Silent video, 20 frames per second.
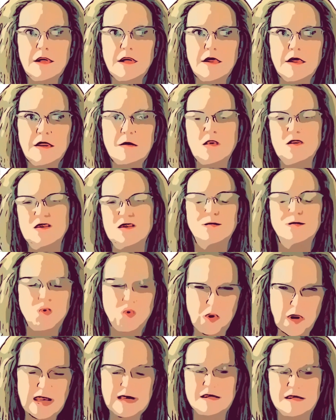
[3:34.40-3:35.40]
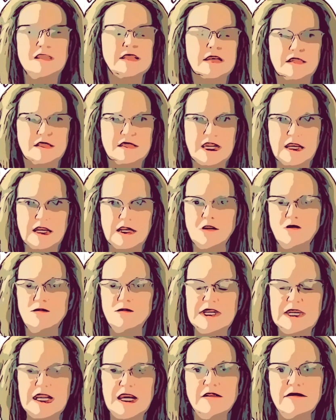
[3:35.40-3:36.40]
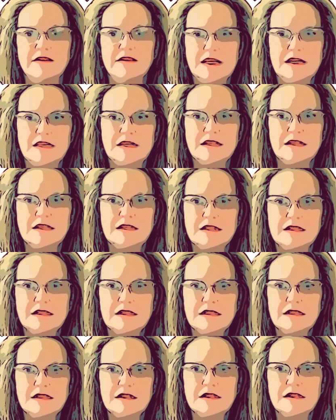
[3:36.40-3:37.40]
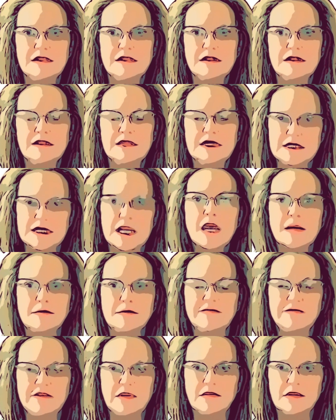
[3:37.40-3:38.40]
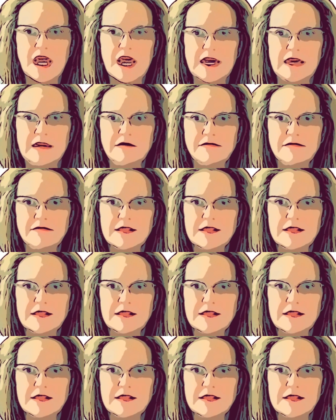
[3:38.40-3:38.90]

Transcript: the most priceless thing you've been given, the time of your life.